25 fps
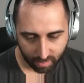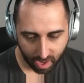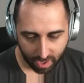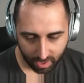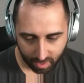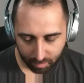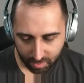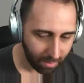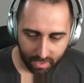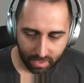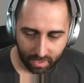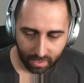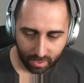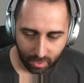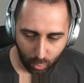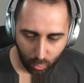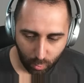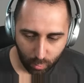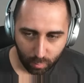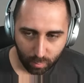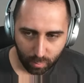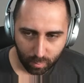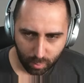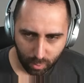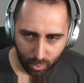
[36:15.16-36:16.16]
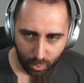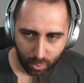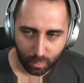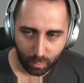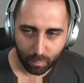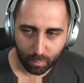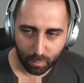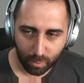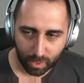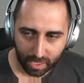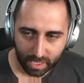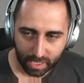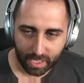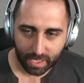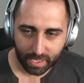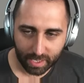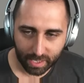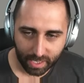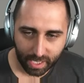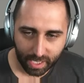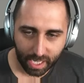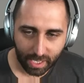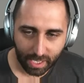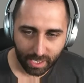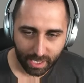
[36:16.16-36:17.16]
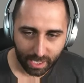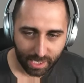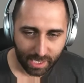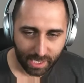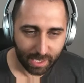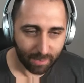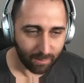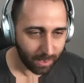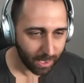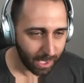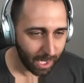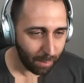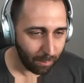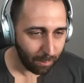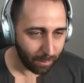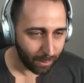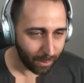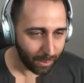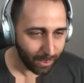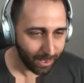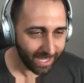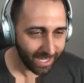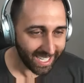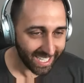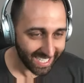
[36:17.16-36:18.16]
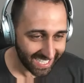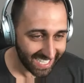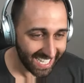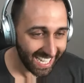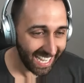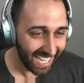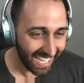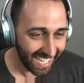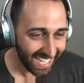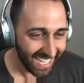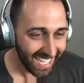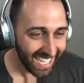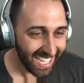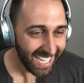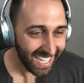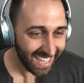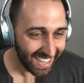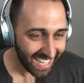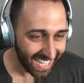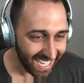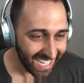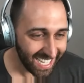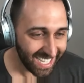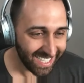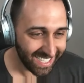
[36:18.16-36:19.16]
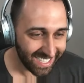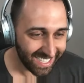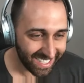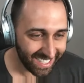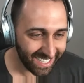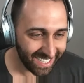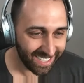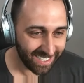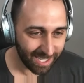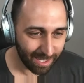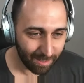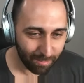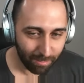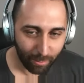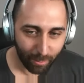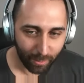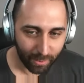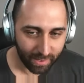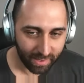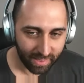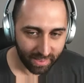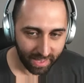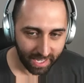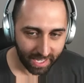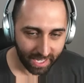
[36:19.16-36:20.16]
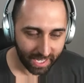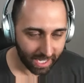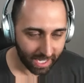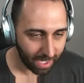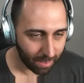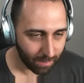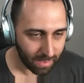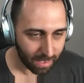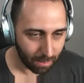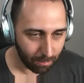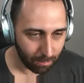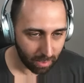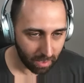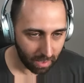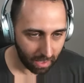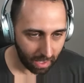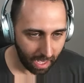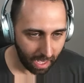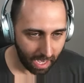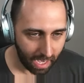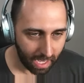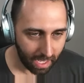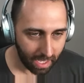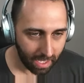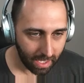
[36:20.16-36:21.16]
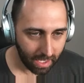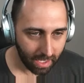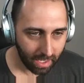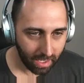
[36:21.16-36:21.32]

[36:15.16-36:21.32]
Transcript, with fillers: that you bring it into the context of a couple, because it's an important thing. It comes up a lot.